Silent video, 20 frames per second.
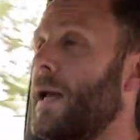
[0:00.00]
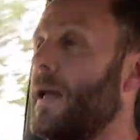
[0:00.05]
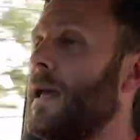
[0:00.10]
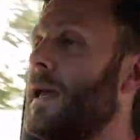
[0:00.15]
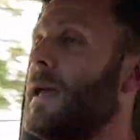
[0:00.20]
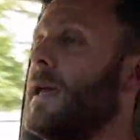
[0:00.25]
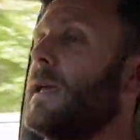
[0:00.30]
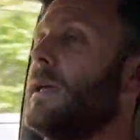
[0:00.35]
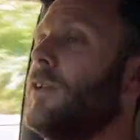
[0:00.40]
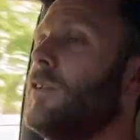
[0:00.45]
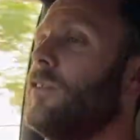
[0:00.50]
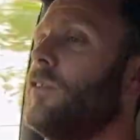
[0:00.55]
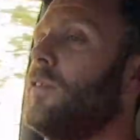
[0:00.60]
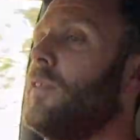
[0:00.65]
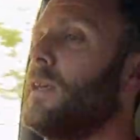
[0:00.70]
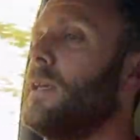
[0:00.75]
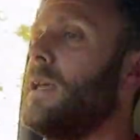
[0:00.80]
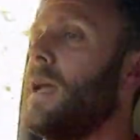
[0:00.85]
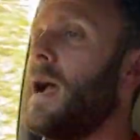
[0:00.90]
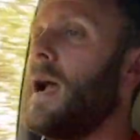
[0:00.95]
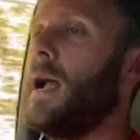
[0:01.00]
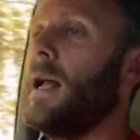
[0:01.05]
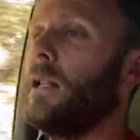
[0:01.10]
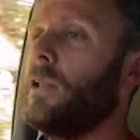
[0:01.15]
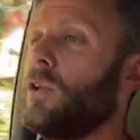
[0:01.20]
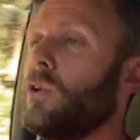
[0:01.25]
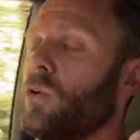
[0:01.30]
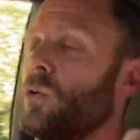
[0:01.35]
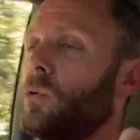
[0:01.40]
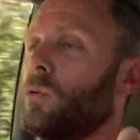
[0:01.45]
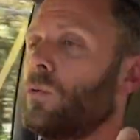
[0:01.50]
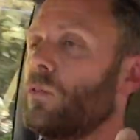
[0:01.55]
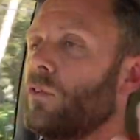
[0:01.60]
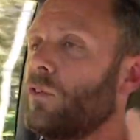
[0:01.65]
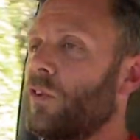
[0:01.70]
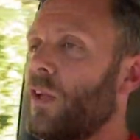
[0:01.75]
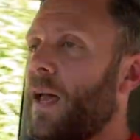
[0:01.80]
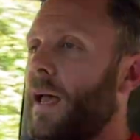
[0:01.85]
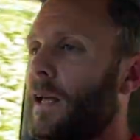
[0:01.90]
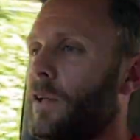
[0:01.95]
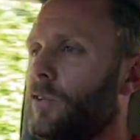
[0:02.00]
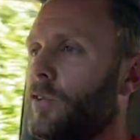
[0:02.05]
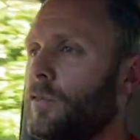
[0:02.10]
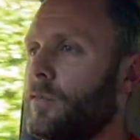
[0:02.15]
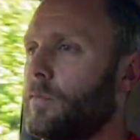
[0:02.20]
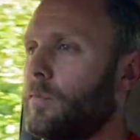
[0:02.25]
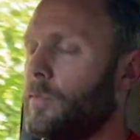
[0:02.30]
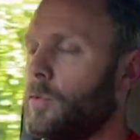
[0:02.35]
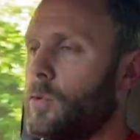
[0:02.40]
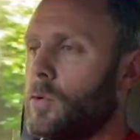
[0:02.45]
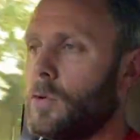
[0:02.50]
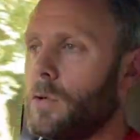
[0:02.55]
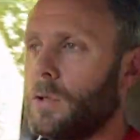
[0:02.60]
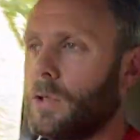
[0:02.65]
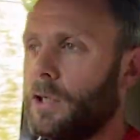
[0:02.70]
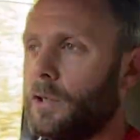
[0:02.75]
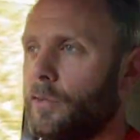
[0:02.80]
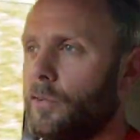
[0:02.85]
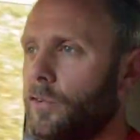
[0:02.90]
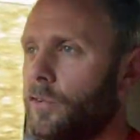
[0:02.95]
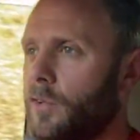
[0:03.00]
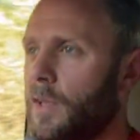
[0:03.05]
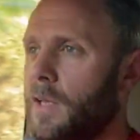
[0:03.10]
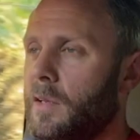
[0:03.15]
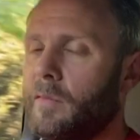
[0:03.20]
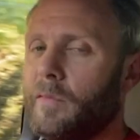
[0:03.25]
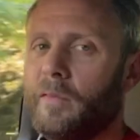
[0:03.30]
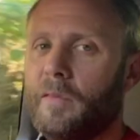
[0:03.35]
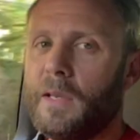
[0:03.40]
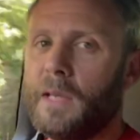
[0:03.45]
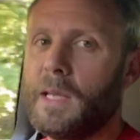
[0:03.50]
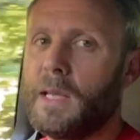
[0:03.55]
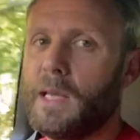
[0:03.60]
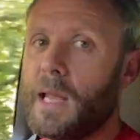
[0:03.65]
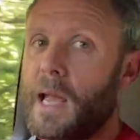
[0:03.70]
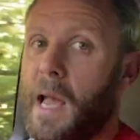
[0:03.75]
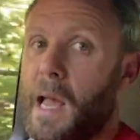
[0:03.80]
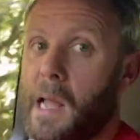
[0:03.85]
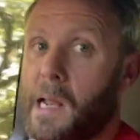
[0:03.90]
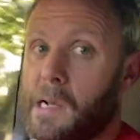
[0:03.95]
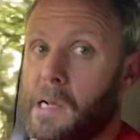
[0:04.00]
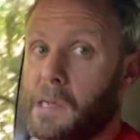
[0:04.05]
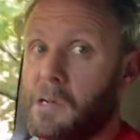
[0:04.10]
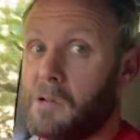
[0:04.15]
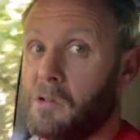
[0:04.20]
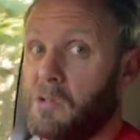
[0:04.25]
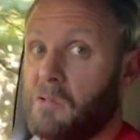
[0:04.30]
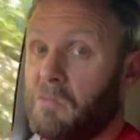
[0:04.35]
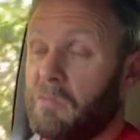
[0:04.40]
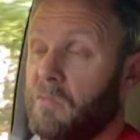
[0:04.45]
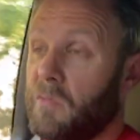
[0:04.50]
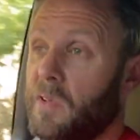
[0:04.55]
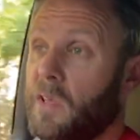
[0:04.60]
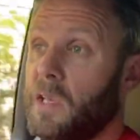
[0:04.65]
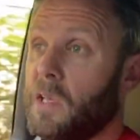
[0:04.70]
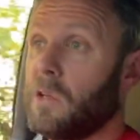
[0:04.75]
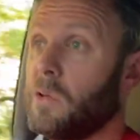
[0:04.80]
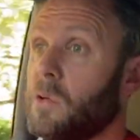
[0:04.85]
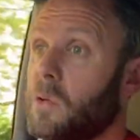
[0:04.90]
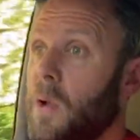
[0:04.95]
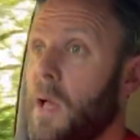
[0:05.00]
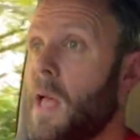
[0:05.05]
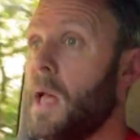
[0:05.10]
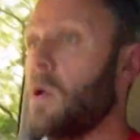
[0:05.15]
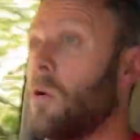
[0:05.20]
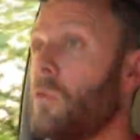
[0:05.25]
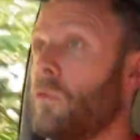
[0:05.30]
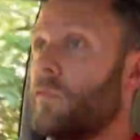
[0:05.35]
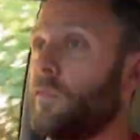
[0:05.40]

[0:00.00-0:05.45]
is the annual test for safety and vehicle health